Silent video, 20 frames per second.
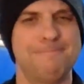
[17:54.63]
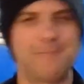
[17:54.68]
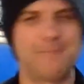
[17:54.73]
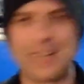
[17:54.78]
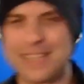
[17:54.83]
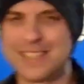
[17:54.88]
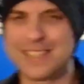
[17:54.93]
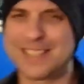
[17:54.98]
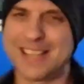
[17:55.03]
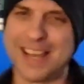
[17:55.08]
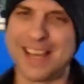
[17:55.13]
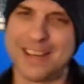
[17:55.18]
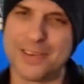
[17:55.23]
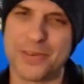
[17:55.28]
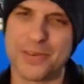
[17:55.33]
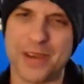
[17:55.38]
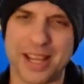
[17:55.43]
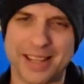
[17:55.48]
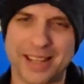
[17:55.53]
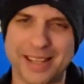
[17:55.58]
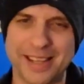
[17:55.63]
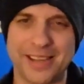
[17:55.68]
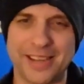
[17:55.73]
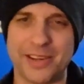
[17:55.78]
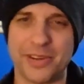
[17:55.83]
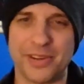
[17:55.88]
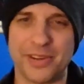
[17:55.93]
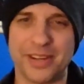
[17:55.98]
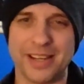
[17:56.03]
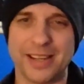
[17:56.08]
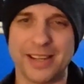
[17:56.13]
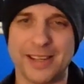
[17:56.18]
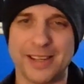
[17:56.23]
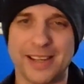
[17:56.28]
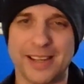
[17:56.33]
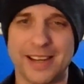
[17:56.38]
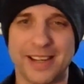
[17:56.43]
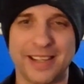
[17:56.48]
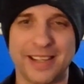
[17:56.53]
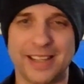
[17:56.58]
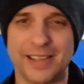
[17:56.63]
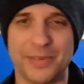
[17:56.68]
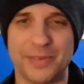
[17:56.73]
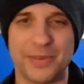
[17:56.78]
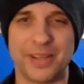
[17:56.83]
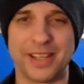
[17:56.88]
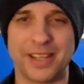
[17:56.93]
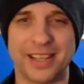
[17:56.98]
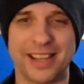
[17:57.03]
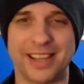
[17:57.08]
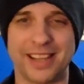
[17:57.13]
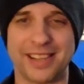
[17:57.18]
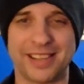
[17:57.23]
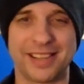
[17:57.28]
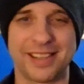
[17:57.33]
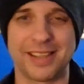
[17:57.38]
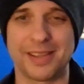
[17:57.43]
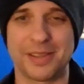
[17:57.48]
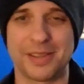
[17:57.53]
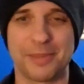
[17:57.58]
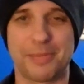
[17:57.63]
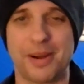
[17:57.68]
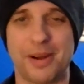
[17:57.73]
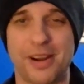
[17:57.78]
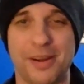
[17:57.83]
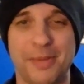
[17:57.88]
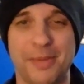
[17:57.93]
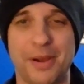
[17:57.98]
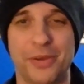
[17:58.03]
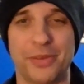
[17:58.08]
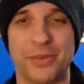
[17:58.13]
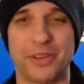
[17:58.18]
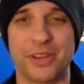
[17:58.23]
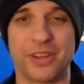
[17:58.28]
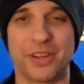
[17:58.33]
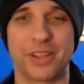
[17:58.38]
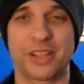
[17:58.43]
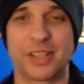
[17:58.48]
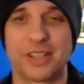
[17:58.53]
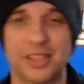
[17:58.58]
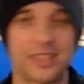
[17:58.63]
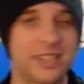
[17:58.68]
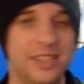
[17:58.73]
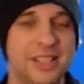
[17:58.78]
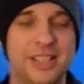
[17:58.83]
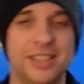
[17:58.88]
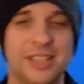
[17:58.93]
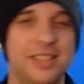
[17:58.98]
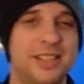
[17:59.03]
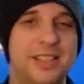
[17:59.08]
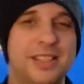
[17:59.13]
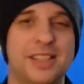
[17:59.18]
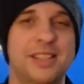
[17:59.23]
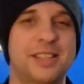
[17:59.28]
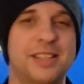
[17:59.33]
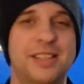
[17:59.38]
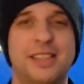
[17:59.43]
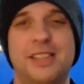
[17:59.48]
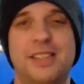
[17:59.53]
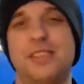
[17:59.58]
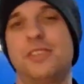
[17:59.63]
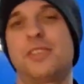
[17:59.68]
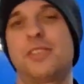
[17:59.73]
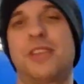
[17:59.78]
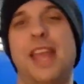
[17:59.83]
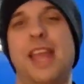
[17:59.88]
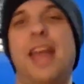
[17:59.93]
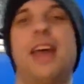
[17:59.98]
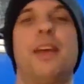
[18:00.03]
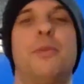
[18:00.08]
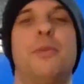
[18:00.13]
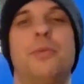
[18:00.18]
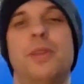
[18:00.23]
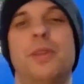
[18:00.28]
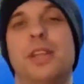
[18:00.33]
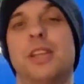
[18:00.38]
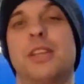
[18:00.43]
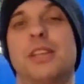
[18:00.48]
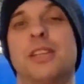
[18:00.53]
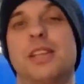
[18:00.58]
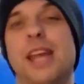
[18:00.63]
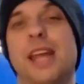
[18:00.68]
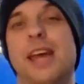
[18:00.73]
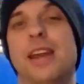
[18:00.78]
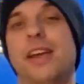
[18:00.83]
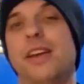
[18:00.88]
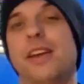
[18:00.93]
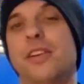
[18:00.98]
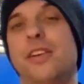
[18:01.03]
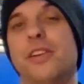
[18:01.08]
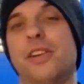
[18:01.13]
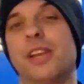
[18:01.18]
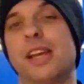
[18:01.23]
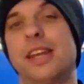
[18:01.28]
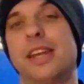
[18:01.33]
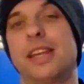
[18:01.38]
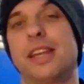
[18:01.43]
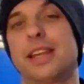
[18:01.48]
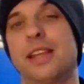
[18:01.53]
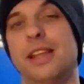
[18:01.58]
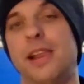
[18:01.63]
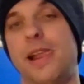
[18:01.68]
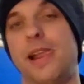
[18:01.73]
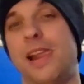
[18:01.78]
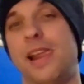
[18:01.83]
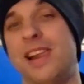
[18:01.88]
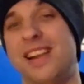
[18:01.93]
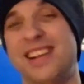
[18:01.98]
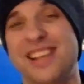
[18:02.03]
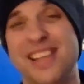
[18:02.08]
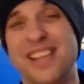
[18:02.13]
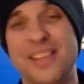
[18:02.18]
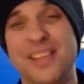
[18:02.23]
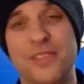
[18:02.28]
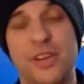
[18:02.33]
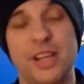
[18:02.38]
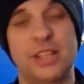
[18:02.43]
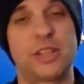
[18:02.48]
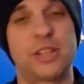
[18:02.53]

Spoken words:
I could stand directly under it, and I didn't really get the paramount look. You can't really stand under your lighting. Even though I